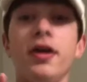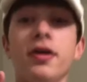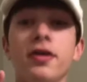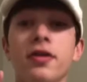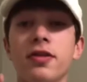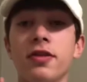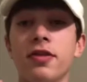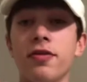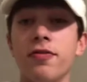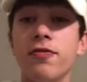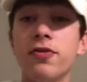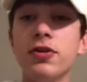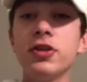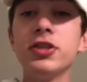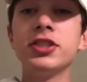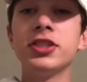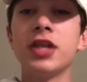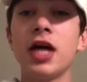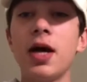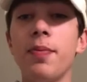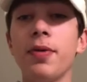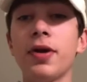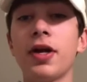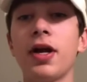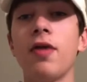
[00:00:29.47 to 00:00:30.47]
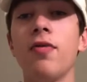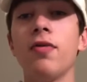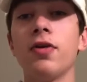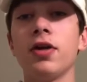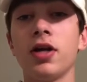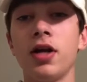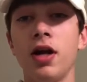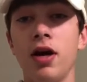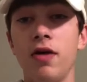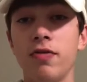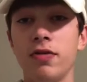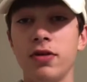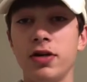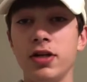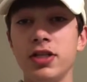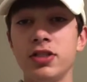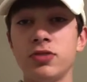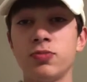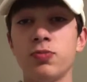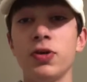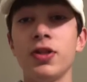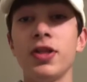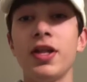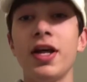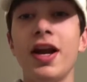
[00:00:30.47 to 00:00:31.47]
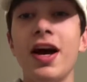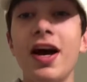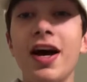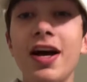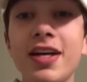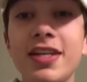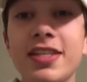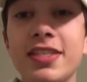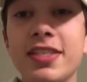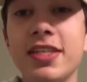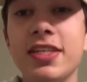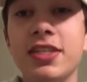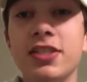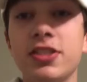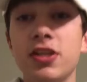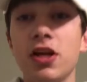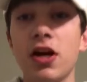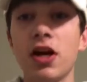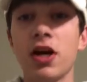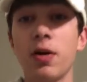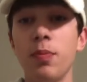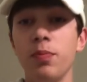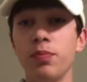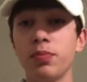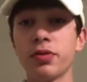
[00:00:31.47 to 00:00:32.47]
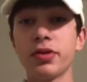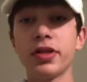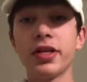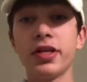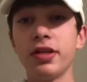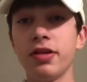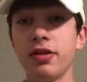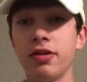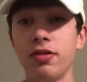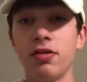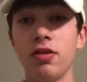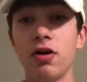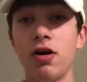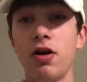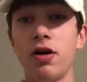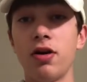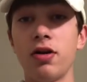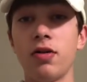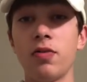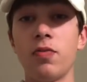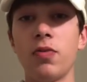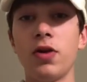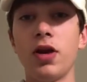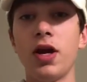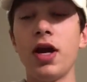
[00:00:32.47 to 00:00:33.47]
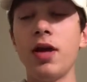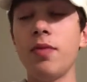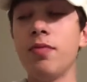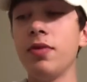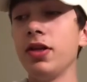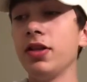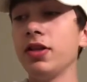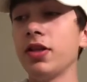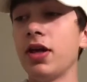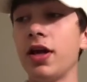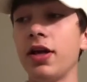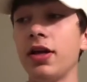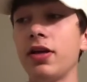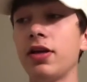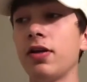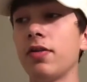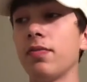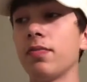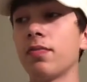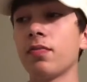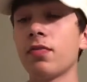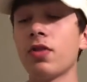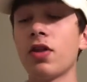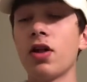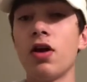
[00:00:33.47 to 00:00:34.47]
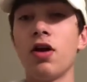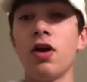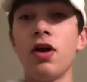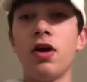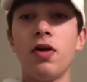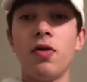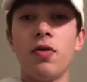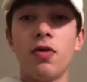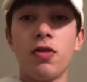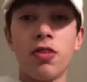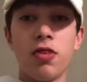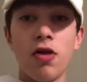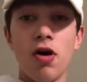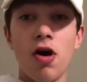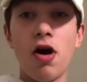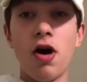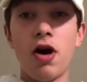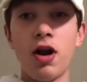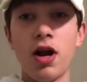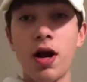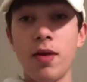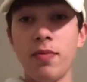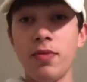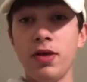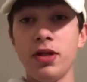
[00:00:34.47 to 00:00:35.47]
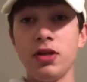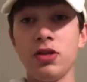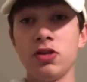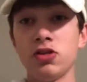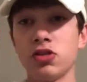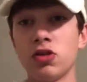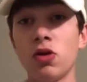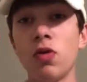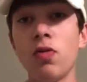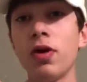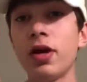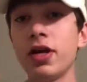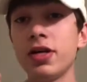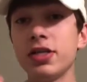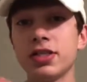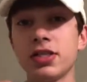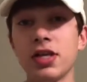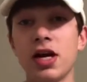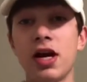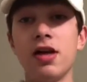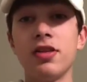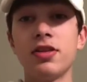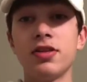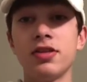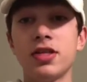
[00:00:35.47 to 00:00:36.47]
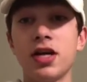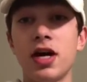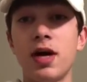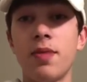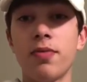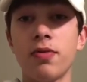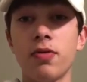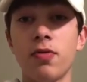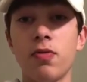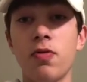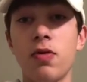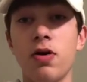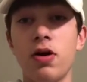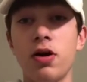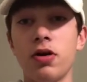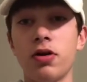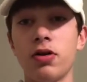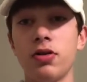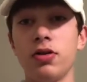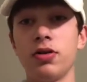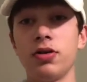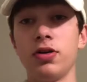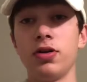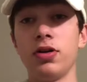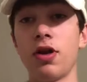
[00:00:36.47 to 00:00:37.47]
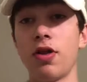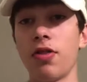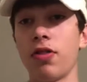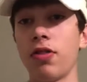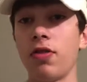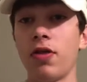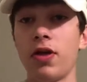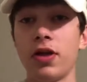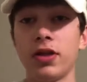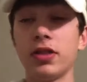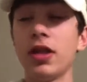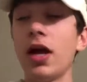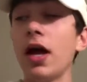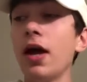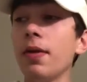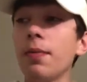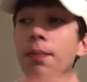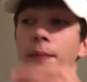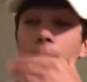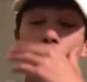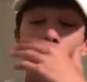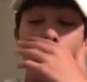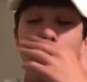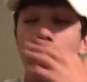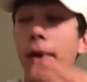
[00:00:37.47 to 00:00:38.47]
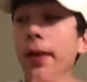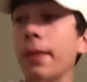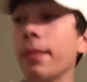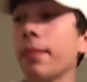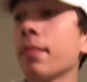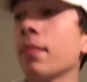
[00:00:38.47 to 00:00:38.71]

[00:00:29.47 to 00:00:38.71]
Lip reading: The first topic I want to cover is when that ice is completely thawed. When I mean like thawed, I mean there's no ice on the top of the water, nothing like that, okay?